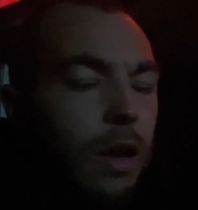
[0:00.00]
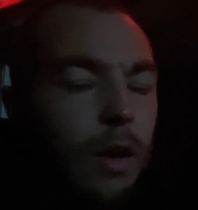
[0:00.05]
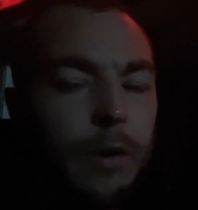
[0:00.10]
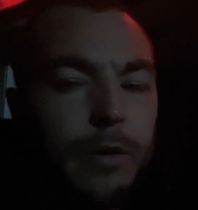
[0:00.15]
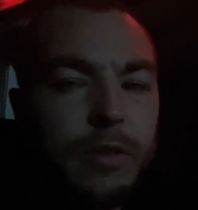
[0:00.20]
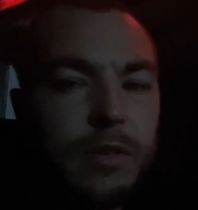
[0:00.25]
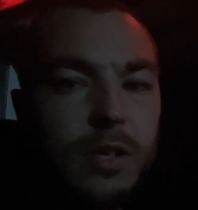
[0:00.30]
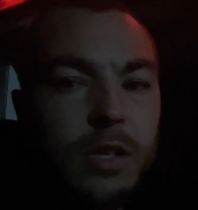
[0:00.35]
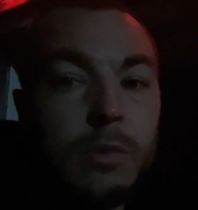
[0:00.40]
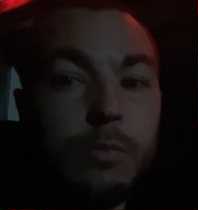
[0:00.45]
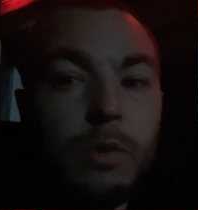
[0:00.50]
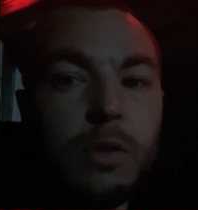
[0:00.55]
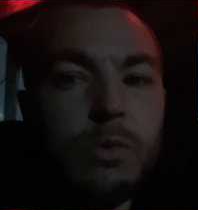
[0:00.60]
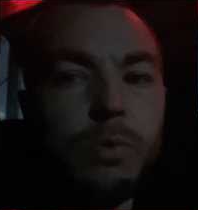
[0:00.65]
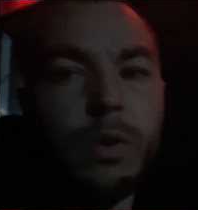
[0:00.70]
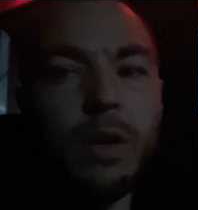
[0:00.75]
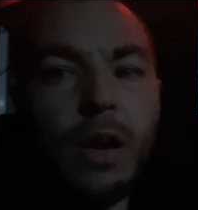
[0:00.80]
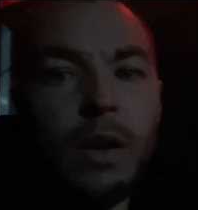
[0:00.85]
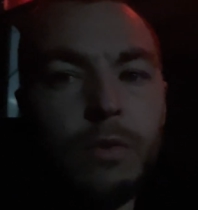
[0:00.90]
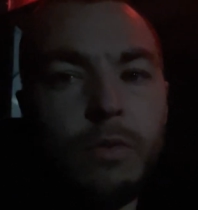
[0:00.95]
6 months
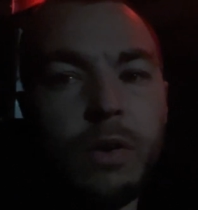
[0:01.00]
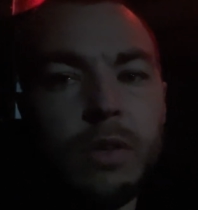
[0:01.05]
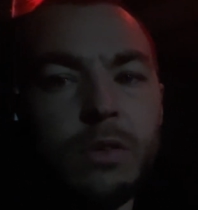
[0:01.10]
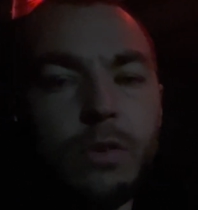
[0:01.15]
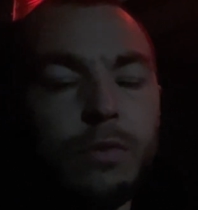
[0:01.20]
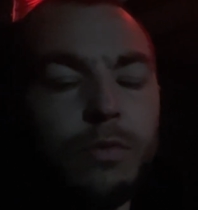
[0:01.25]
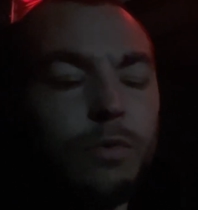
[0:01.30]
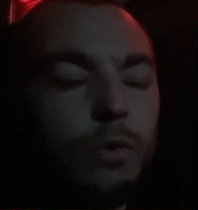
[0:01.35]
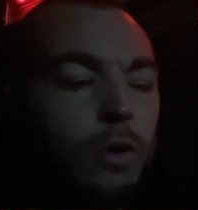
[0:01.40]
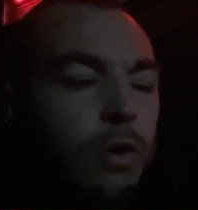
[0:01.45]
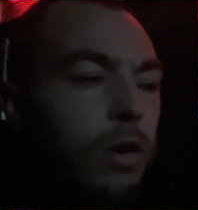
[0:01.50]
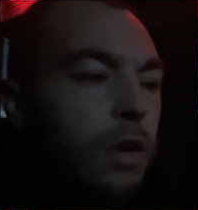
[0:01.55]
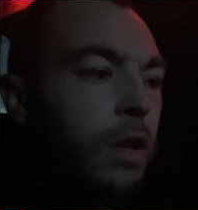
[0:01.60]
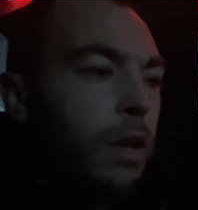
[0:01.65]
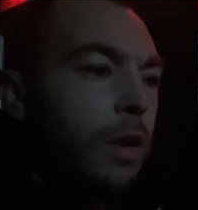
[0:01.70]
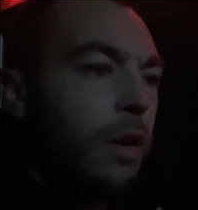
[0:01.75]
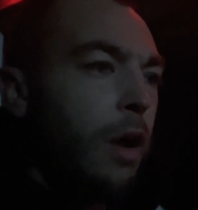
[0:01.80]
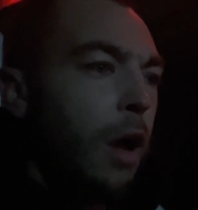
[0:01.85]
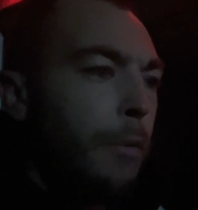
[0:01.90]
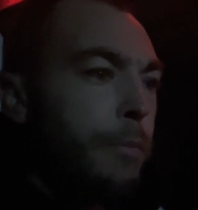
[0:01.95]
we got a rental for
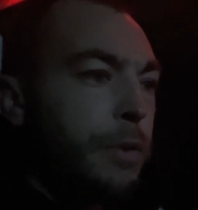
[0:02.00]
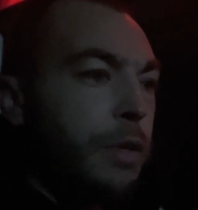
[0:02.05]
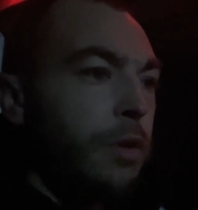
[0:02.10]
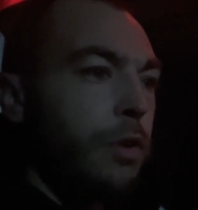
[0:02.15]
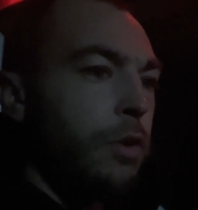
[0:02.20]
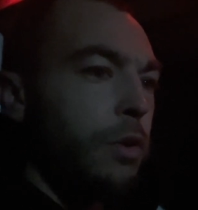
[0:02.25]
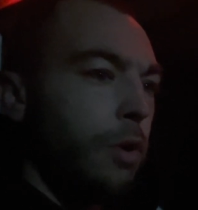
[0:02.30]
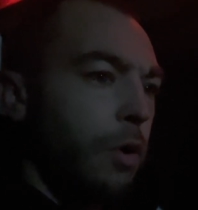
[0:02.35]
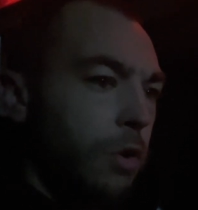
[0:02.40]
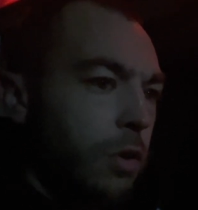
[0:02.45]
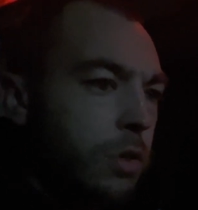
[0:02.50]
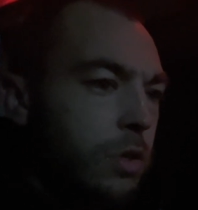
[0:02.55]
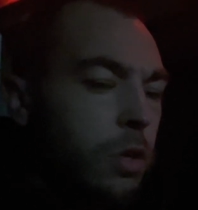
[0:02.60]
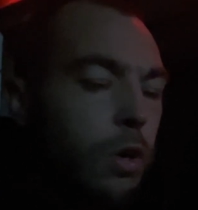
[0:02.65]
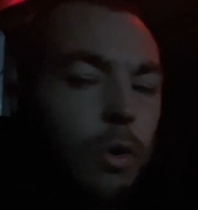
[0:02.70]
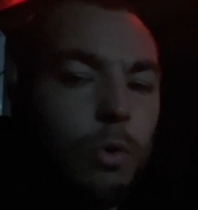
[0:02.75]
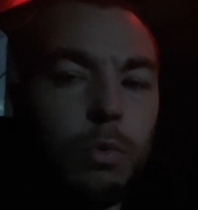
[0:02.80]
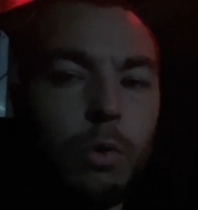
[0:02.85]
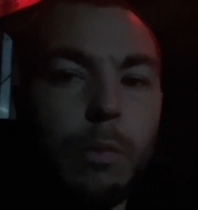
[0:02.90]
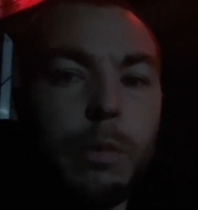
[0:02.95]
up in New York.
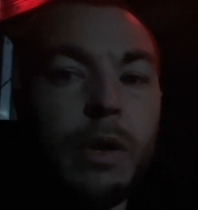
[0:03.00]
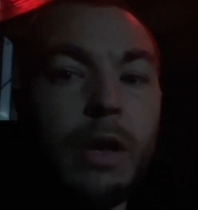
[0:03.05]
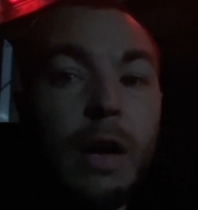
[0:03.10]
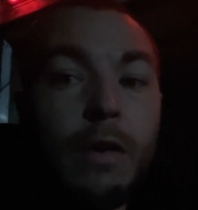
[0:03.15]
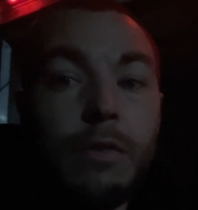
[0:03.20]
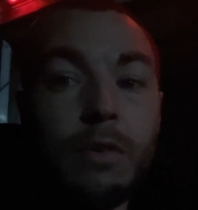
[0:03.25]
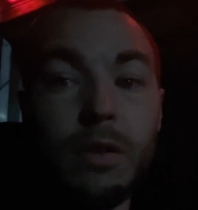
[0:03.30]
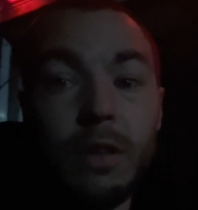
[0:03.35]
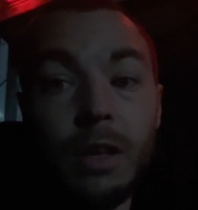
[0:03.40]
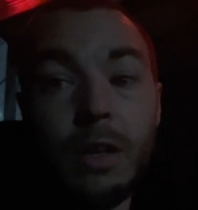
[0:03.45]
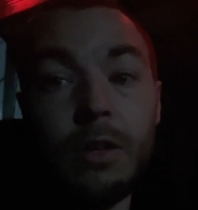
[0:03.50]
So we'll be having